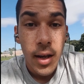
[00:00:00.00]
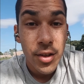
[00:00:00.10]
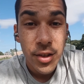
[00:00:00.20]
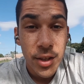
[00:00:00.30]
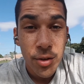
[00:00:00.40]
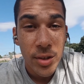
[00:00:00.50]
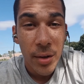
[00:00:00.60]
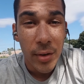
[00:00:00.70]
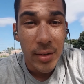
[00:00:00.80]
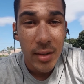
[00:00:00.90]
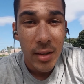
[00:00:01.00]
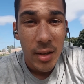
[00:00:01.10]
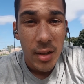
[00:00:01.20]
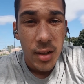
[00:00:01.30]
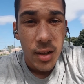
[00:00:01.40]
And there's a huge difference.
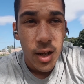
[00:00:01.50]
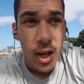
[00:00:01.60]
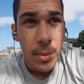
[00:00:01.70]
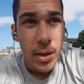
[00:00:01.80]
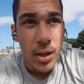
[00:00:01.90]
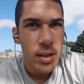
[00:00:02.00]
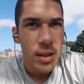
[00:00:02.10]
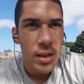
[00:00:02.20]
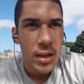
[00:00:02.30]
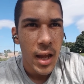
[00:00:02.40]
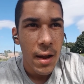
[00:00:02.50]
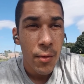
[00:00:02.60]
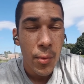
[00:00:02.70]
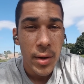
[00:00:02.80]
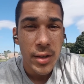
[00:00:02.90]
I mean,
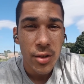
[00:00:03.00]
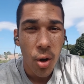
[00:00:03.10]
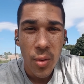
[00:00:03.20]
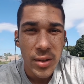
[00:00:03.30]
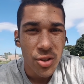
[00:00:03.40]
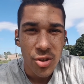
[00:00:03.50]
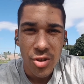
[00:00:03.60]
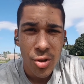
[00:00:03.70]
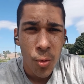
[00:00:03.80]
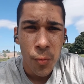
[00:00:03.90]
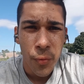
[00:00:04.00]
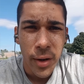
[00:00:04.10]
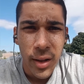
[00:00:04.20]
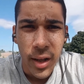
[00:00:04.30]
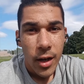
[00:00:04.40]
everyone is always just so
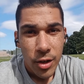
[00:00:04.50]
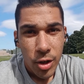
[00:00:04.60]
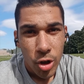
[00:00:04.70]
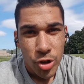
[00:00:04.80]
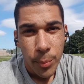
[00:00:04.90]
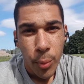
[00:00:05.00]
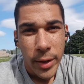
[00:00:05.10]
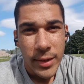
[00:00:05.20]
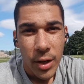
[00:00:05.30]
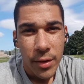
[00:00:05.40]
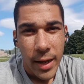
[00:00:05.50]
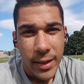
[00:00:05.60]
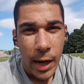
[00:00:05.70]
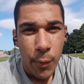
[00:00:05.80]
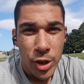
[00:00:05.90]
friendly. The article also points out
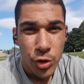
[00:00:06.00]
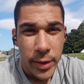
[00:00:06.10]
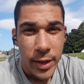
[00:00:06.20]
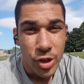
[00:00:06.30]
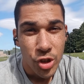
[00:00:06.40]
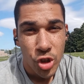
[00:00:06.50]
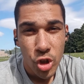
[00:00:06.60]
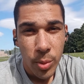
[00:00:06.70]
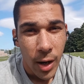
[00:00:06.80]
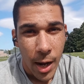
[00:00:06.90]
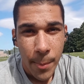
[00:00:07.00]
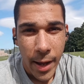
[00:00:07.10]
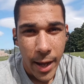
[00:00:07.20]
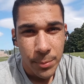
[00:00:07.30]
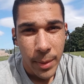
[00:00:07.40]
that Taiwan's rated super high
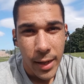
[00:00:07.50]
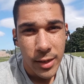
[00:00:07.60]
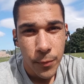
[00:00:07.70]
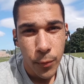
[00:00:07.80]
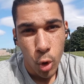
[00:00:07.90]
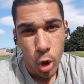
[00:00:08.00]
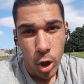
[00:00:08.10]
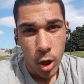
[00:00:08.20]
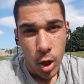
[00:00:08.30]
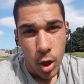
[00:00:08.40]
by expats for